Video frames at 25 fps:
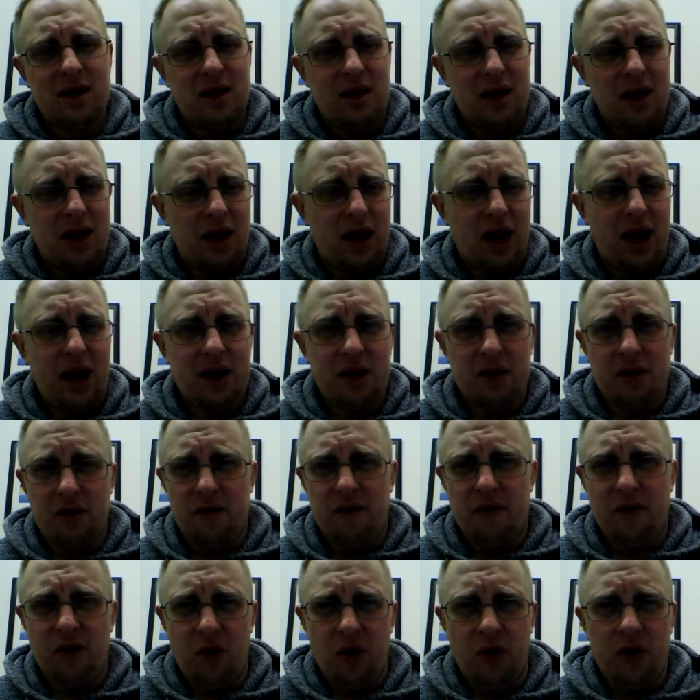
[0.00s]
I could have
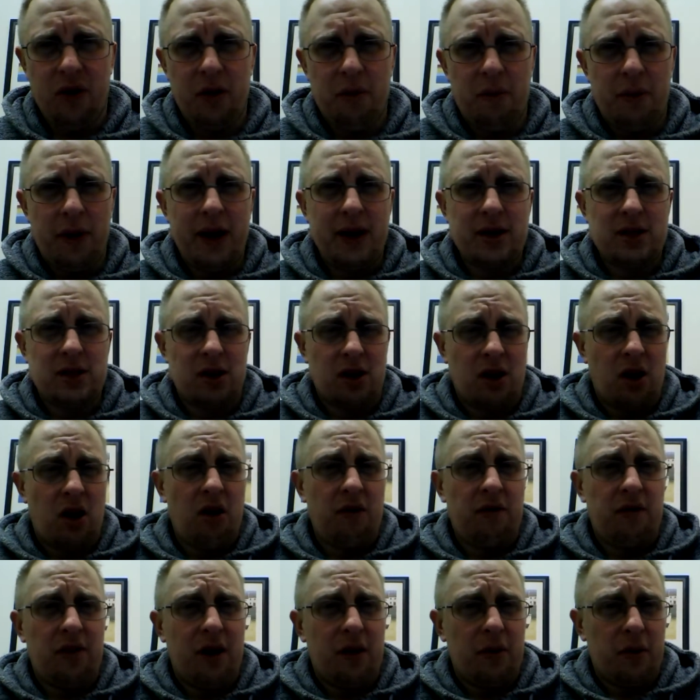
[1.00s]
fought at the pace that
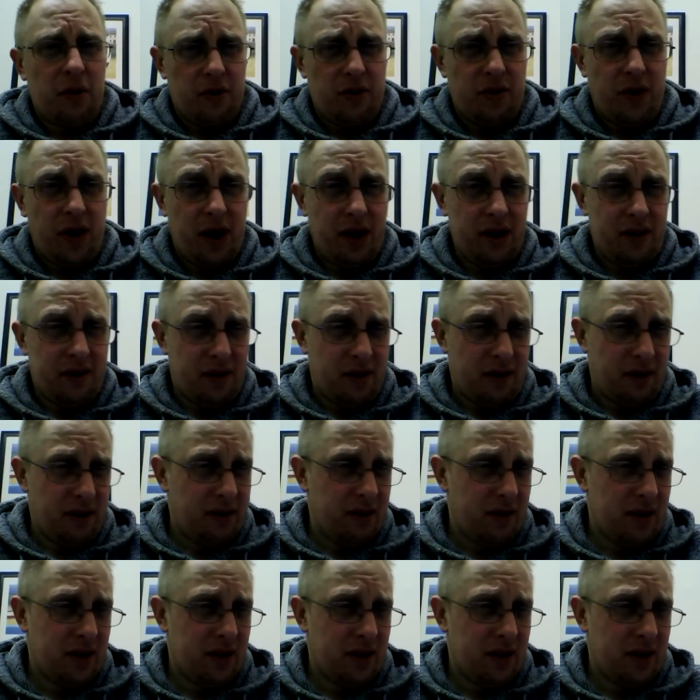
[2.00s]
Kovalev was fighting.